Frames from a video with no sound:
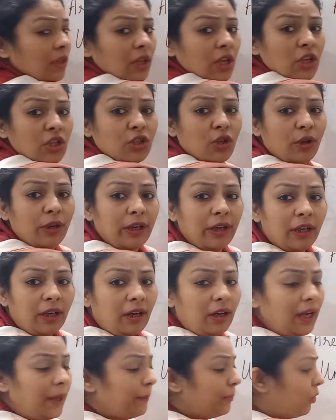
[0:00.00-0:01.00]
So here
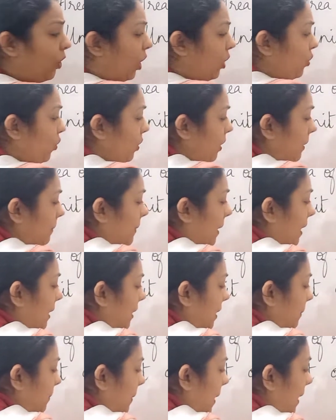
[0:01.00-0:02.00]
I am not only
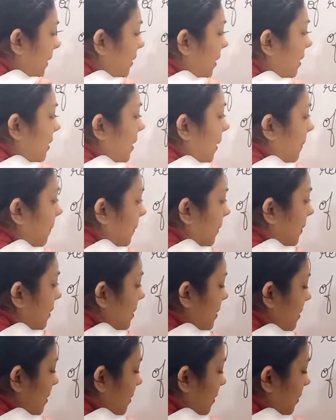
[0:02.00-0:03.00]
multiplying the
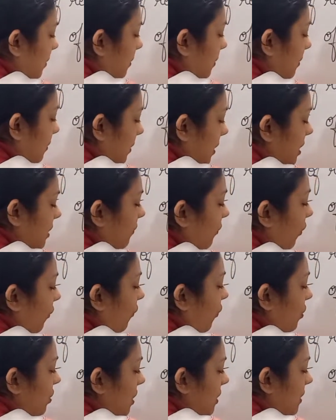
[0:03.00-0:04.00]
numbers, it's 4
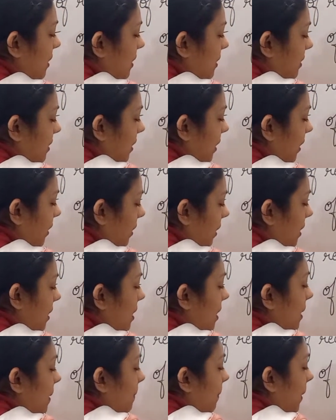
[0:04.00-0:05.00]
4 is 16,
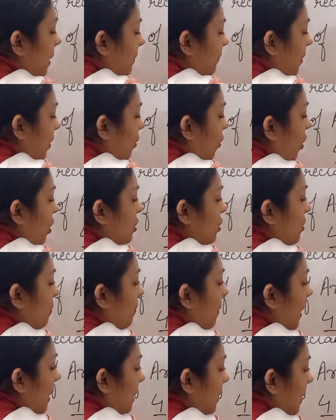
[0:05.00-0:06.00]
but we are also
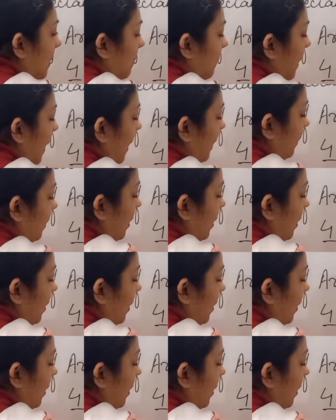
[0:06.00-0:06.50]
multiplying